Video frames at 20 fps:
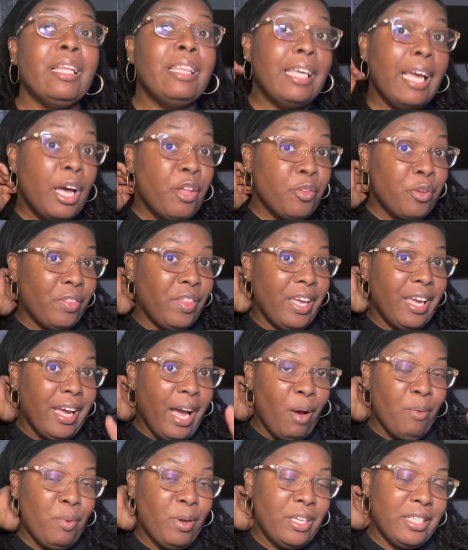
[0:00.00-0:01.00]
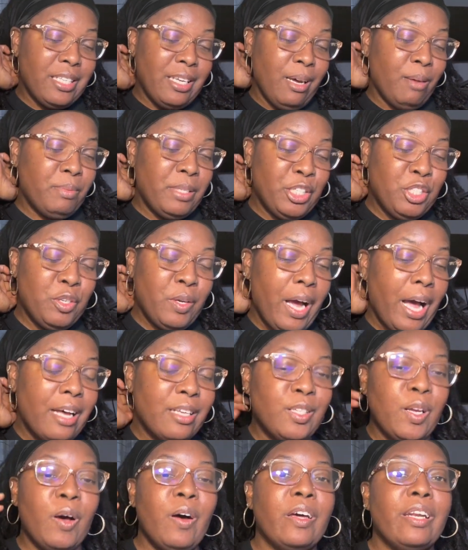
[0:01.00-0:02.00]
the other thing I wanted to update you
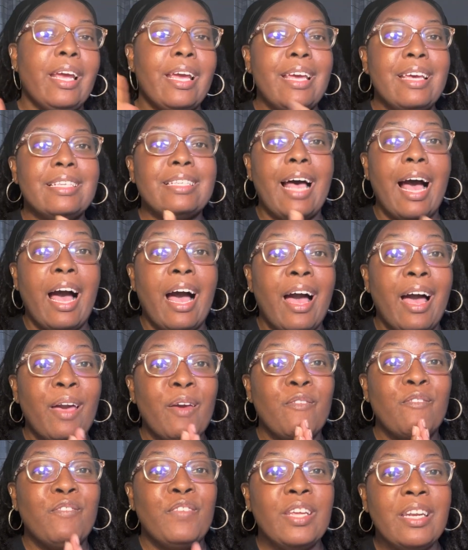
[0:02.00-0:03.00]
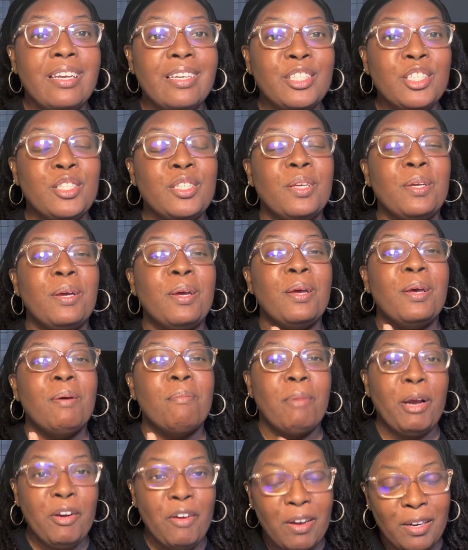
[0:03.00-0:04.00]
guys on is I finished
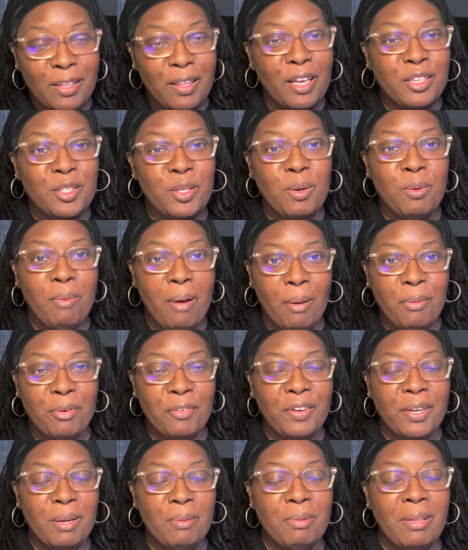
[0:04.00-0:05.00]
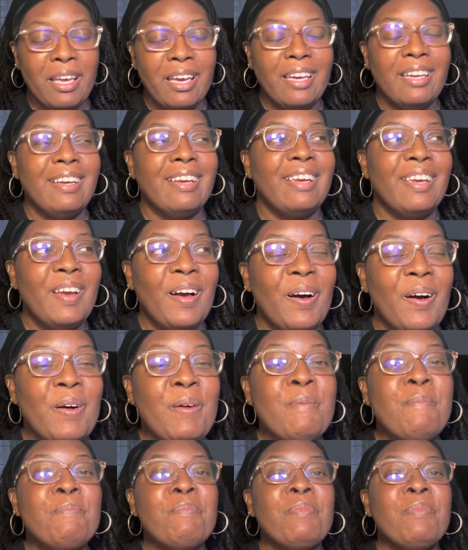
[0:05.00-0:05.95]
my chronological Bible reading plan, y'all.